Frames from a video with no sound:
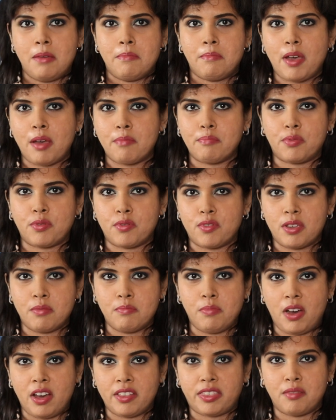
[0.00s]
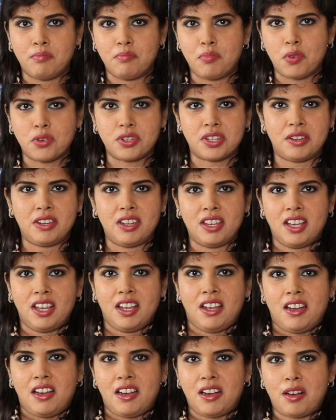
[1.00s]
pampering bath and body
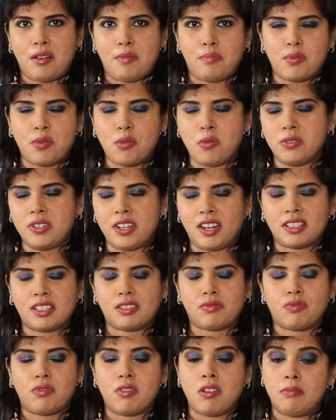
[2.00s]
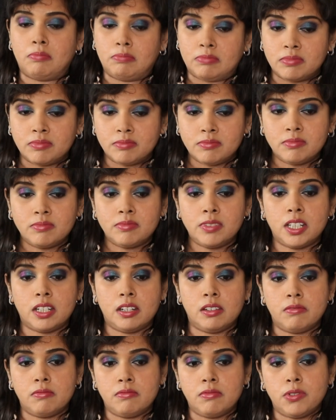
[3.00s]
uh, products from, you
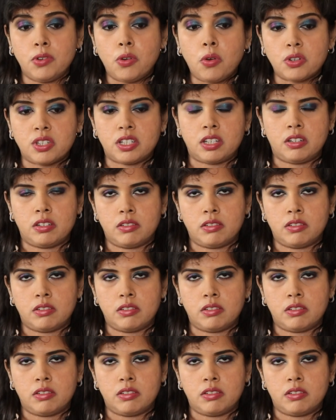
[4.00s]
know, not